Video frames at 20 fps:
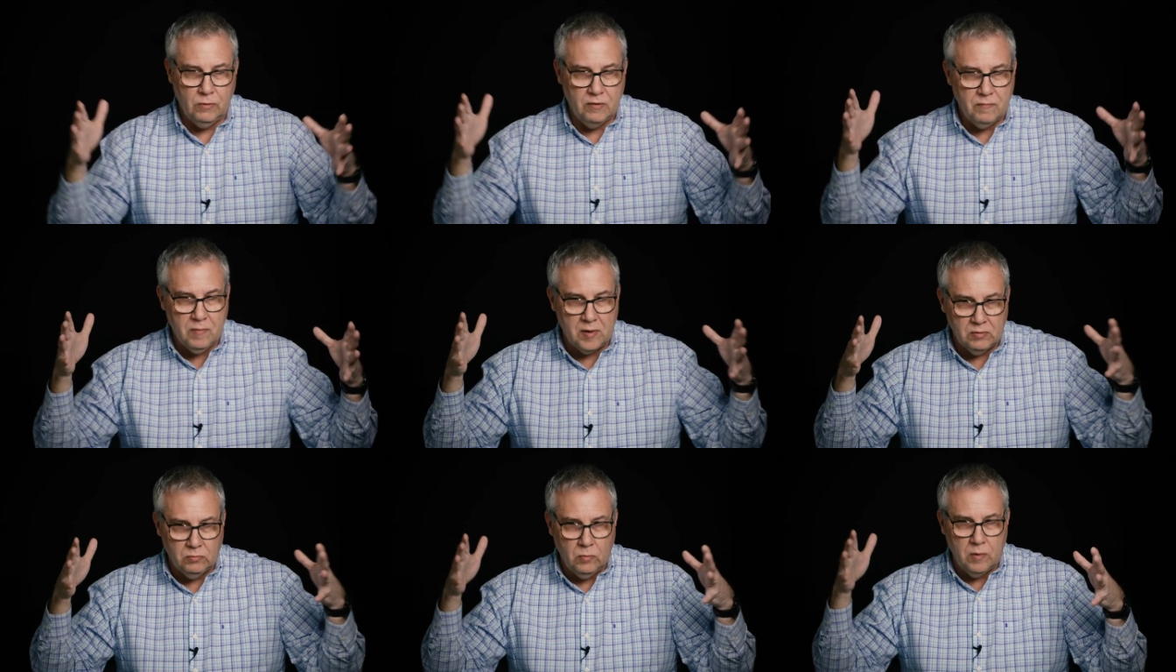
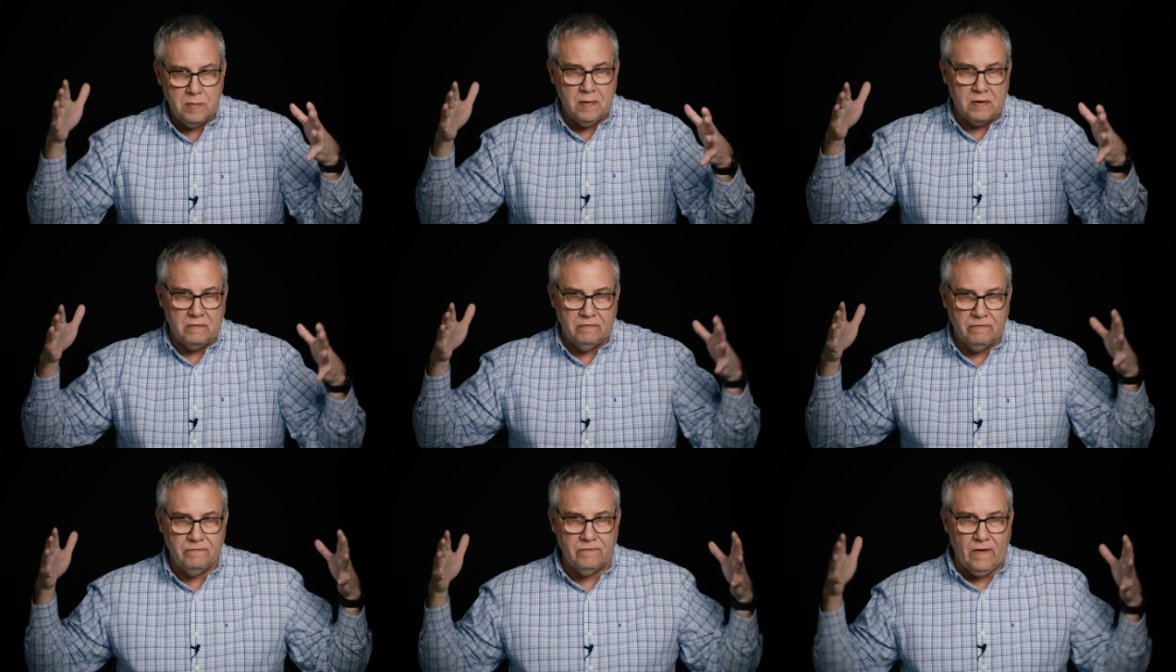we've been, we've
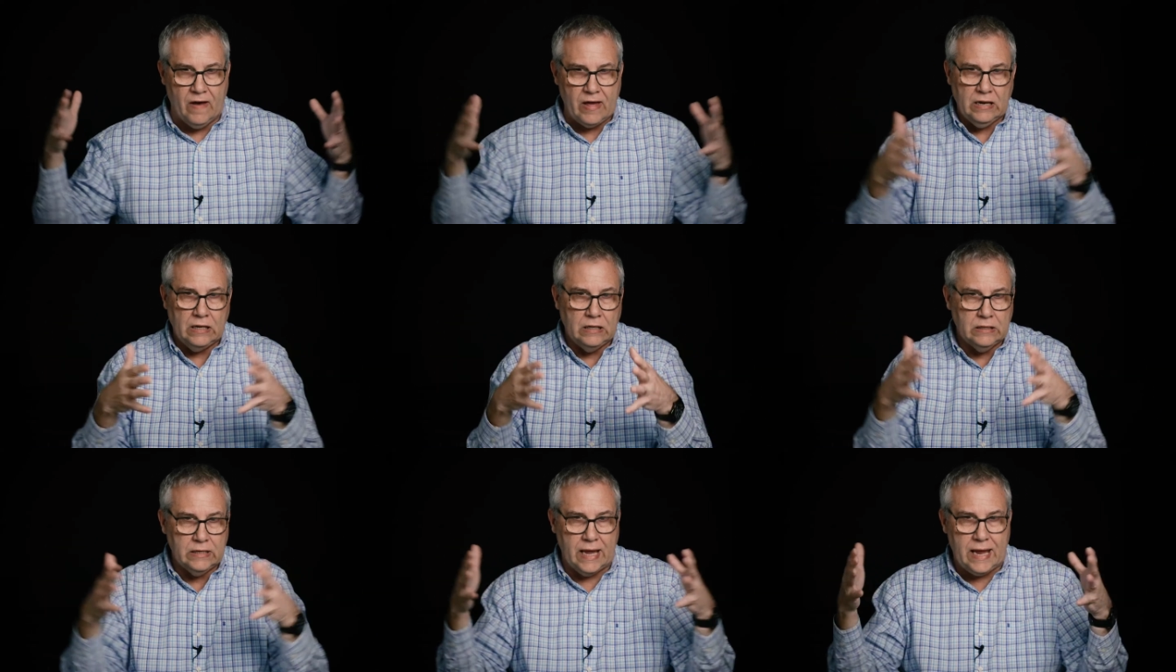been
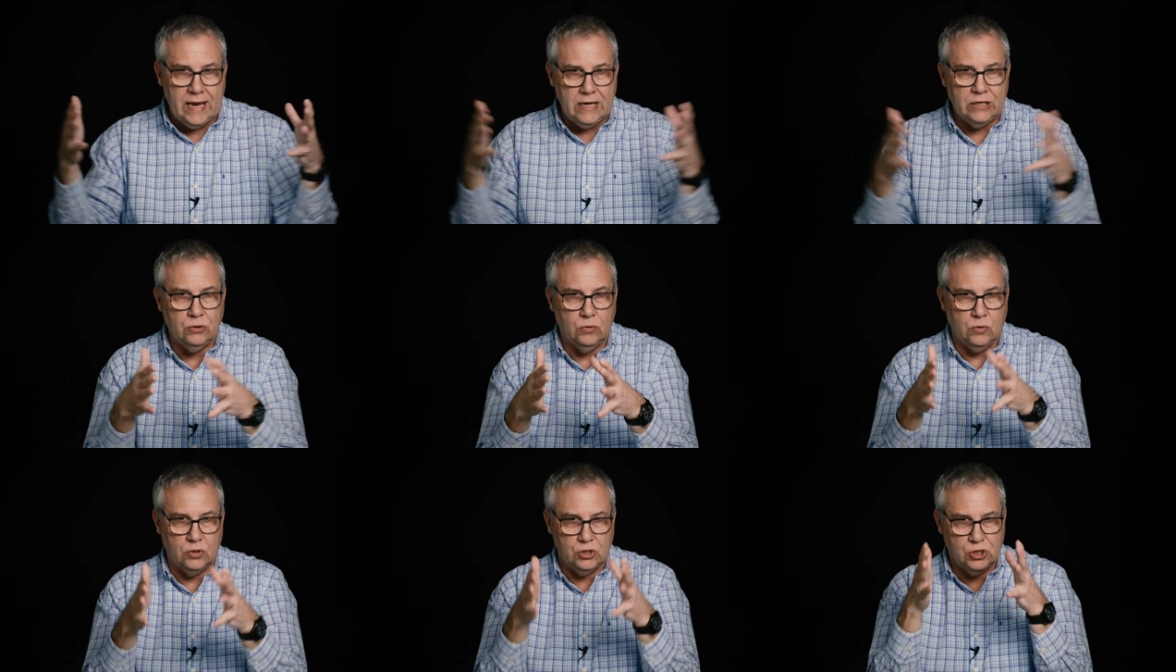funneled
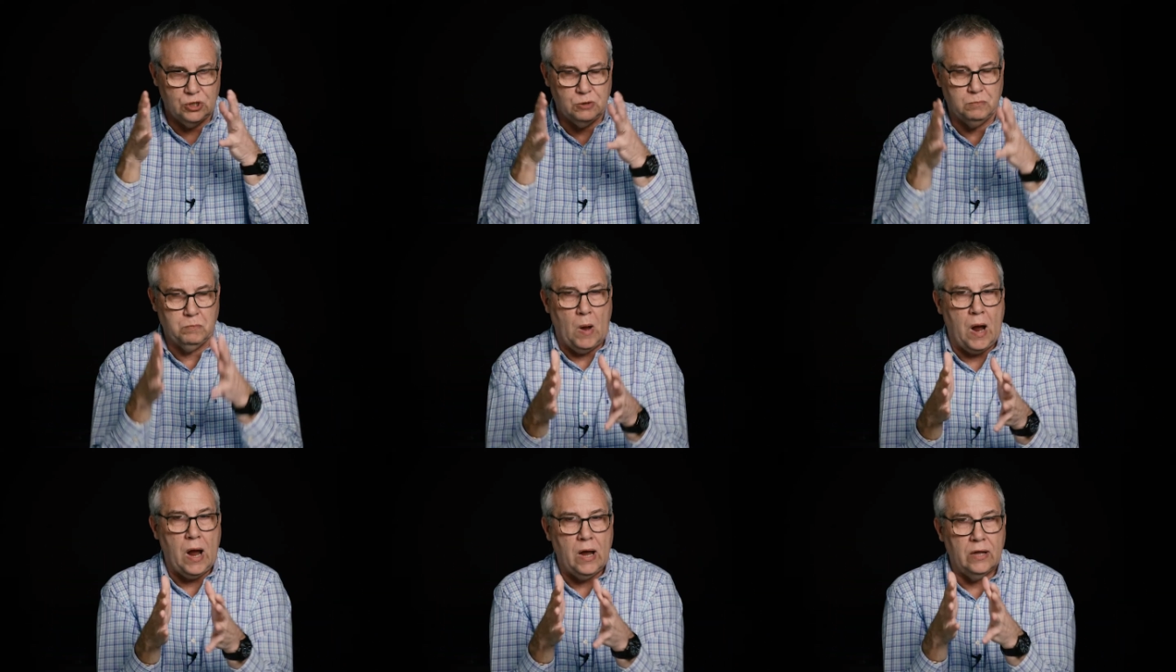into a
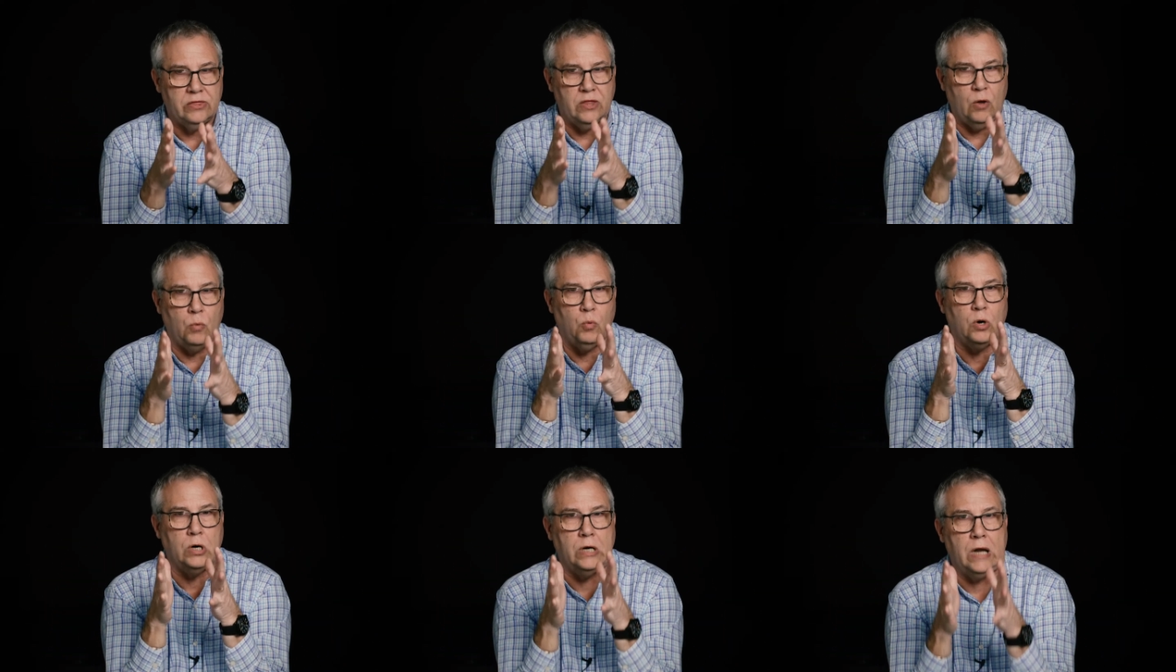spot
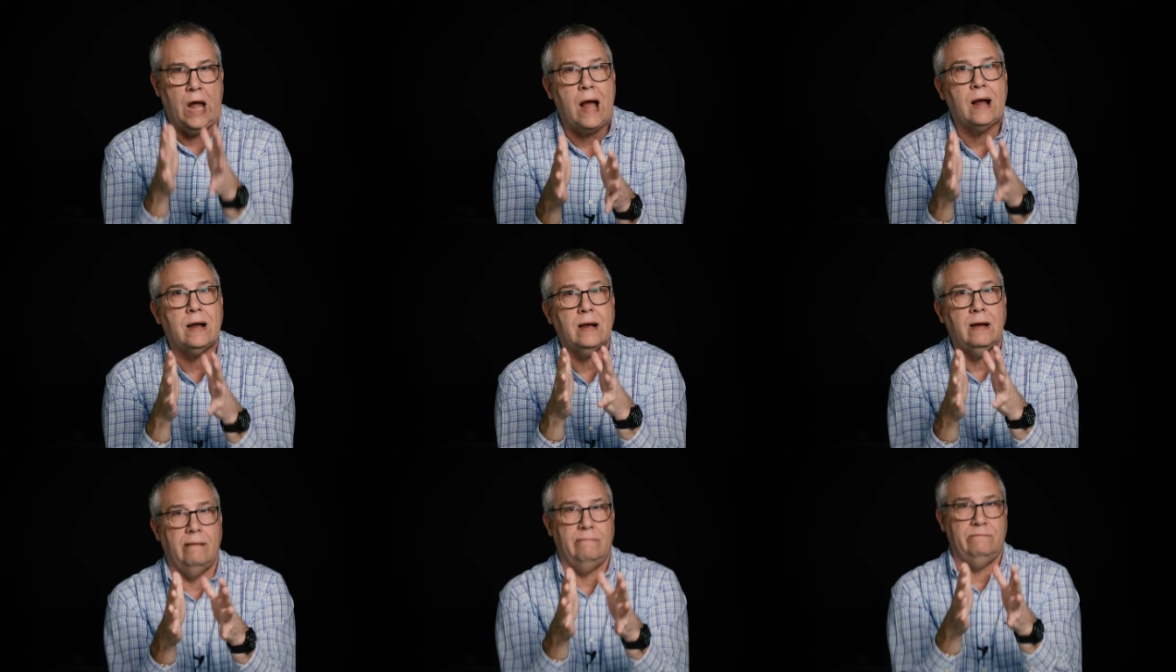that we're
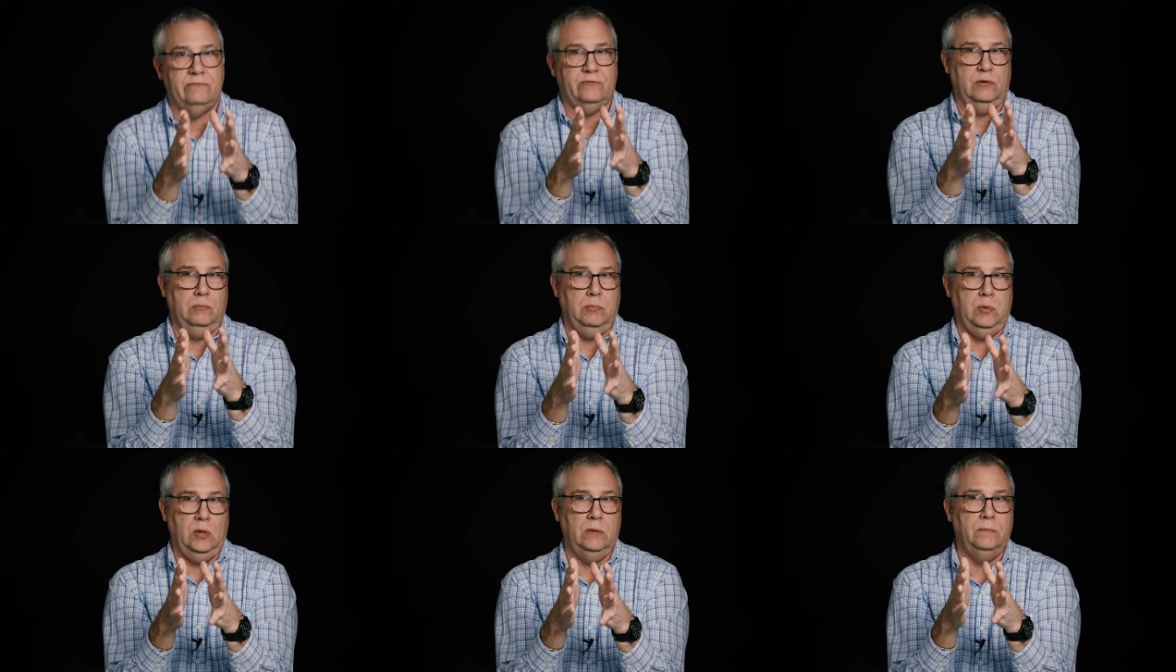not
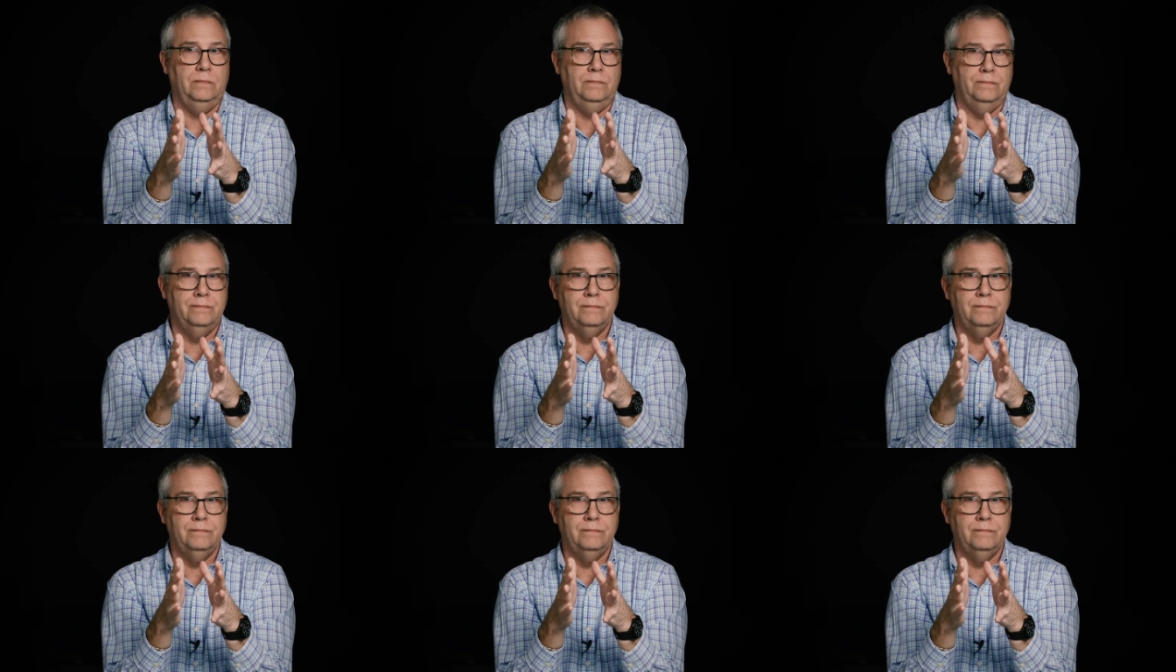comfortable.